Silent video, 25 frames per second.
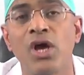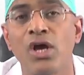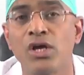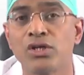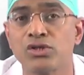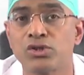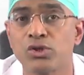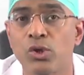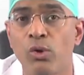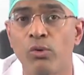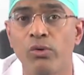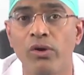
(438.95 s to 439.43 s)

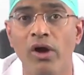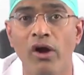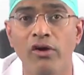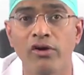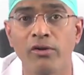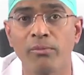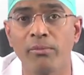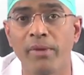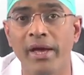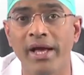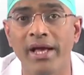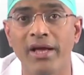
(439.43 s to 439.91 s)
So we have
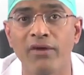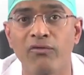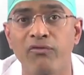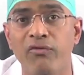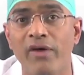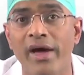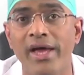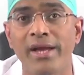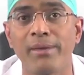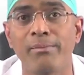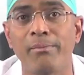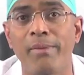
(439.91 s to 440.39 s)
to make a
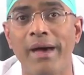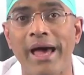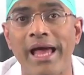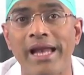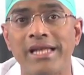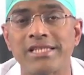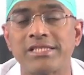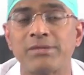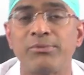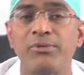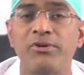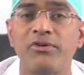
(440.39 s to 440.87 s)
fine
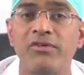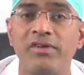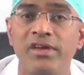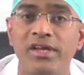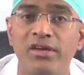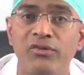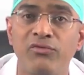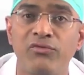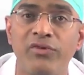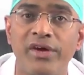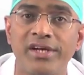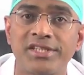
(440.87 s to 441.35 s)
balance between
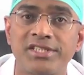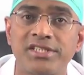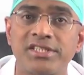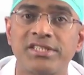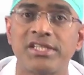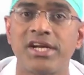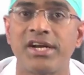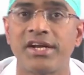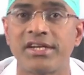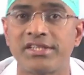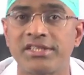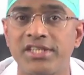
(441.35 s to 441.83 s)
infections
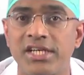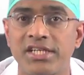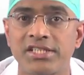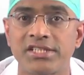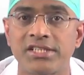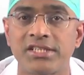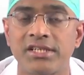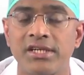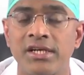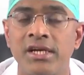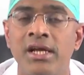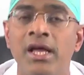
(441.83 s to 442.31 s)
and
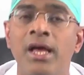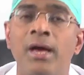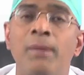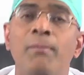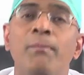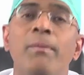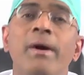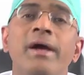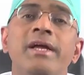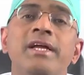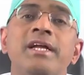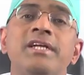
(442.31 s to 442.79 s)
rejection
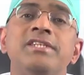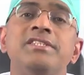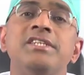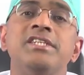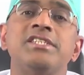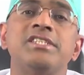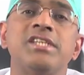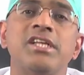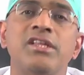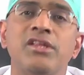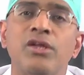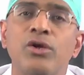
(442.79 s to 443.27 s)
by
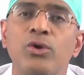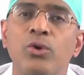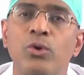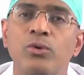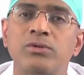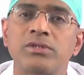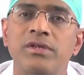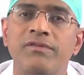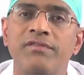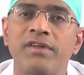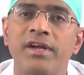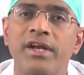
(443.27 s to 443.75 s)
adjusting the
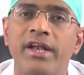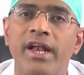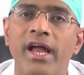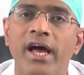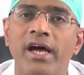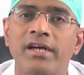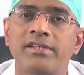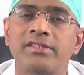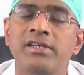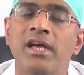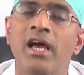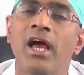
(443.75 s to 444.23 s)
dose of the
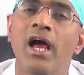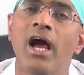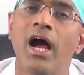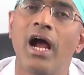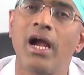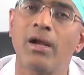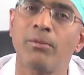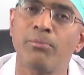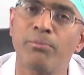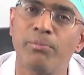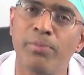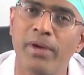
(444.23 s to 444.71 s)
drugs.
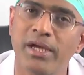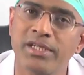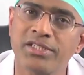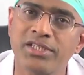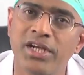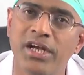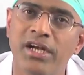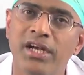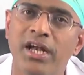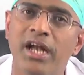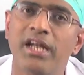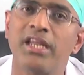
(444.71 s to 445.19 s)
And
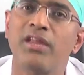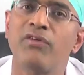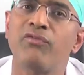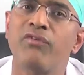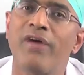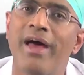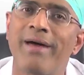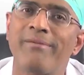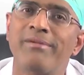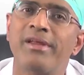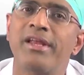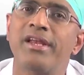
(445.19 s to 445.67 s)
patient and the
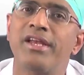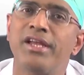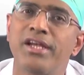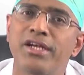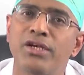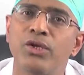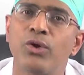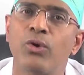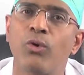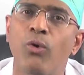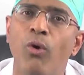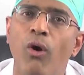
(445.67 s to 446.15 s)
family
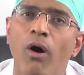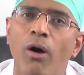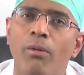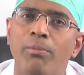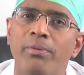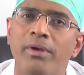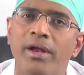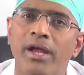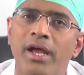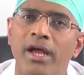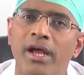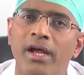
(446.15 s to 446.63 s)
need to
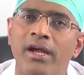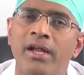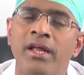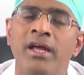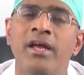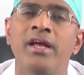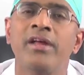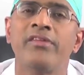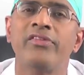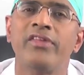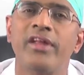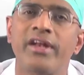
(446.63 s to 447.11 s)
cooperate.
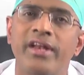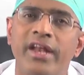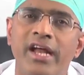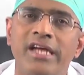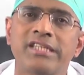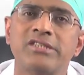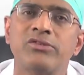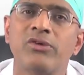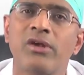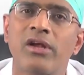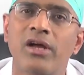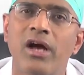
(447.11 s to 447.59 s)
The
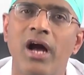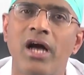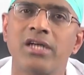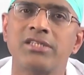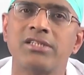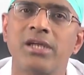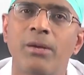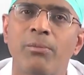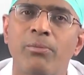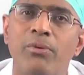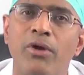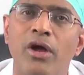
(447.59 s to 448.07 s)
drugs will
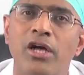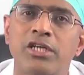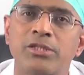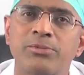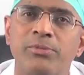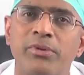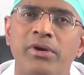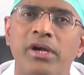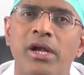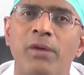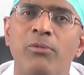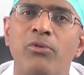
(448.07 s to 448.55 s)
cost
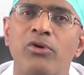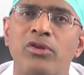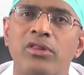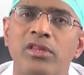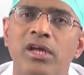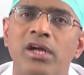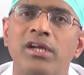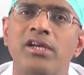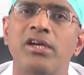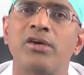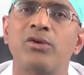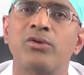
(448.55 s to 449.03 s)
approximately about
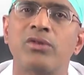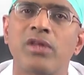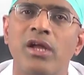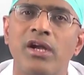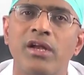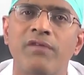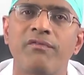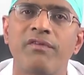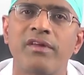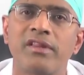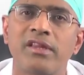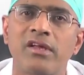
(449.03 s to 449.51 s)
30 to
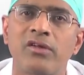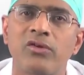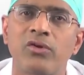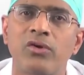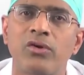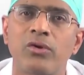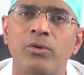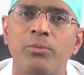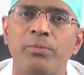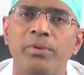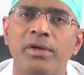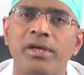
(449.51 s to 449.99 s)

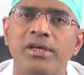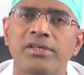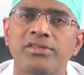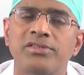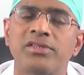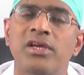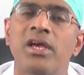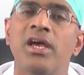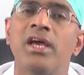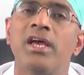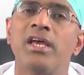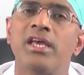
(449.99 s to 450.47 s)
35,000
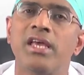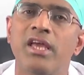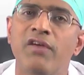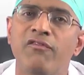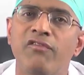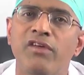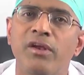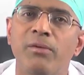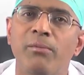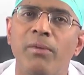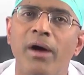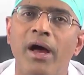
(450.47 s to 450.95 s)
rupees
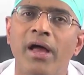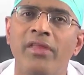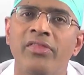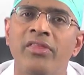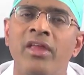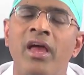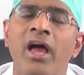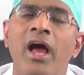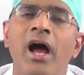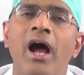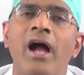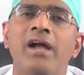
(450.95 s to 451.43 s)
every month,
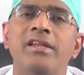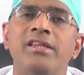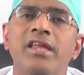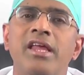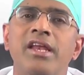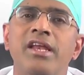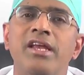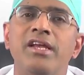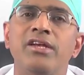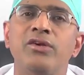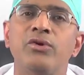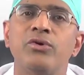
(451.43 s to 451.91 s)
and they
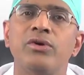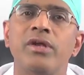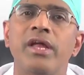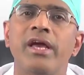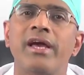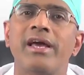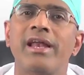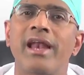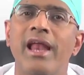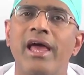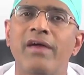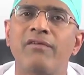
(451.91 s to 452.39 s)
need to
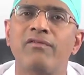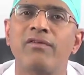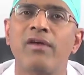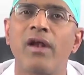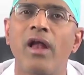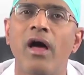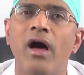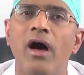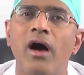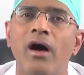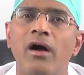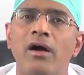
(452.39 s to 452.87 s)
take
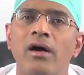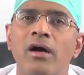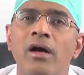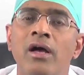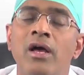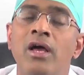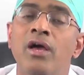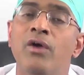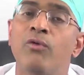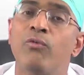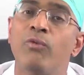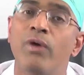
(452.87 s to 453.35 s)
lifelong.
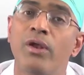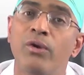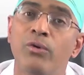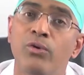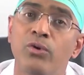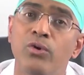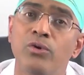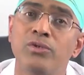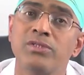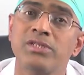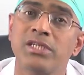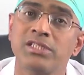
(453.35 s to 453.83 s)
When you
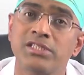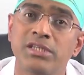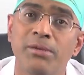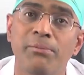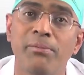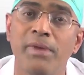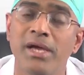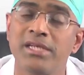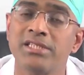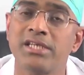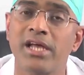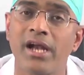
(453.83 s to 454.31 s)
do such a
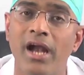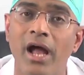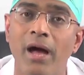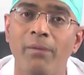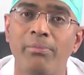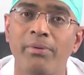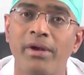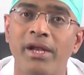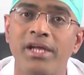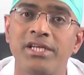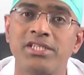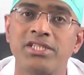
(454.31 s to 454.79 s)
major
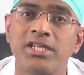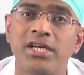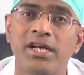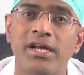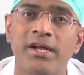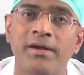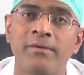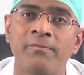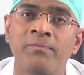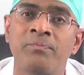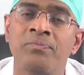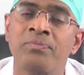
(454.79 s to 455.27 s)

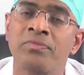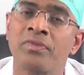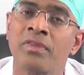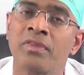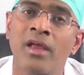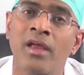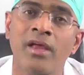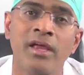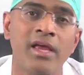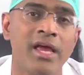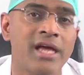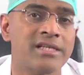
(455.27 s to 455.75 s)
operation,
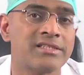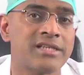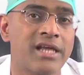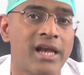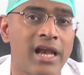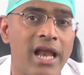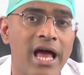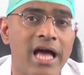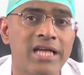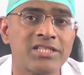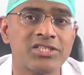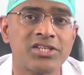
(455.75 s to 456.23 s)
as a
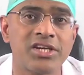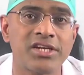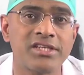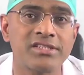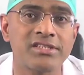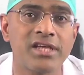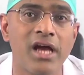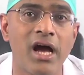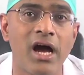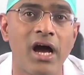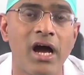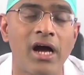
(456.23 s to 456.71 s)
last
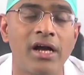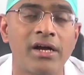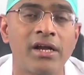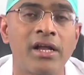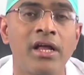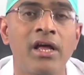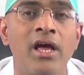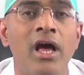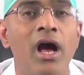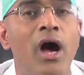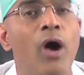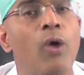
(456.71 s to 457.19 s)
resort,
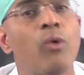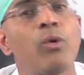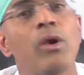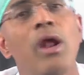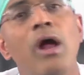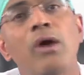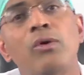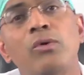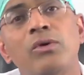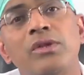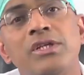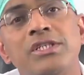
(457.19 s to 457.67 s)
how
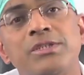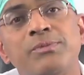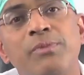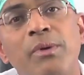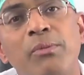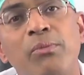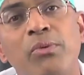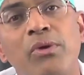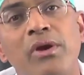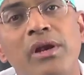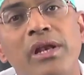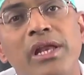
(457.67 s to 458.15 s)
long do these
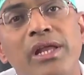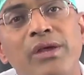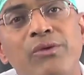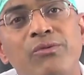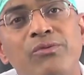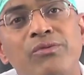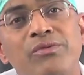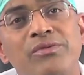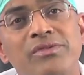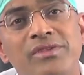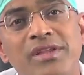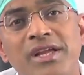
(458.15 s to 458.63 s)
people live?
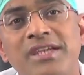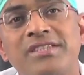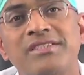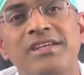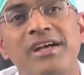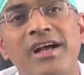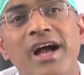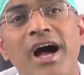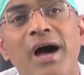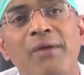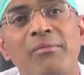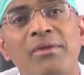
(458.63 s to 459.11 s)
That is the
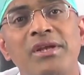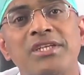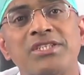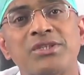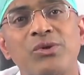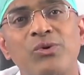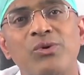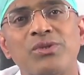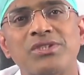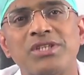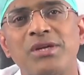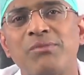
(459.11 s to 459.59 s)

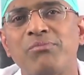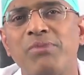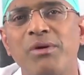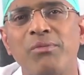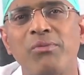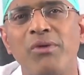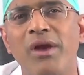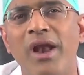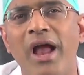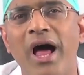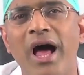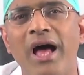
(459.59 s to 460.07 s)
commonest question
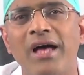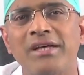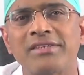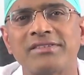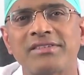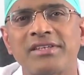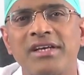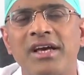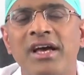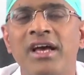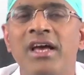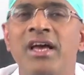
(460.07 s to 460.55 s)
people
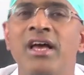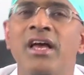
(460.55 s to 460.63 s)
ask.